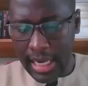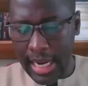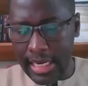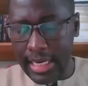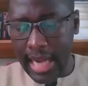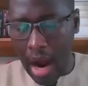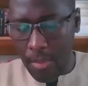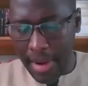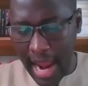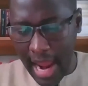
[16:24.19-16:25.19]
It now
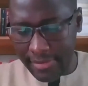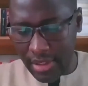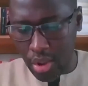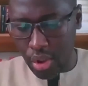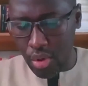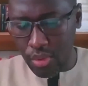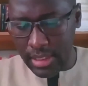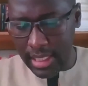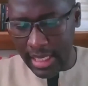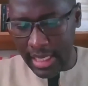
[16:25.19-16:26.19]
behaves
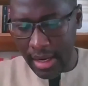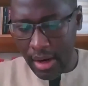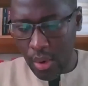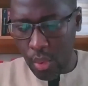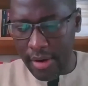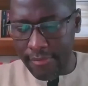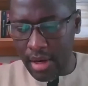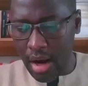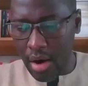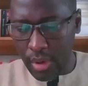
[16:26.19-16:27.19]
autonomously with
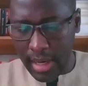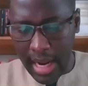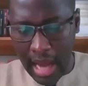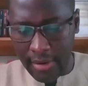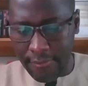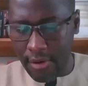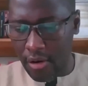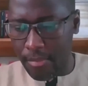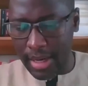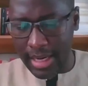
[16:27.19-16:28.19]
no regard
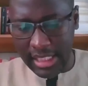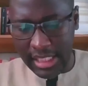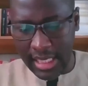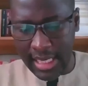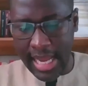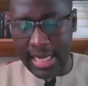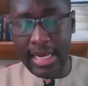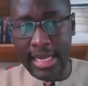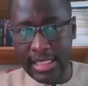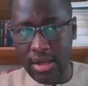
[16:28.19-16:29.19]
for production and the
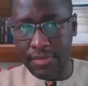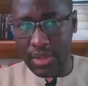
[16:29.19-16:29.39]
needs of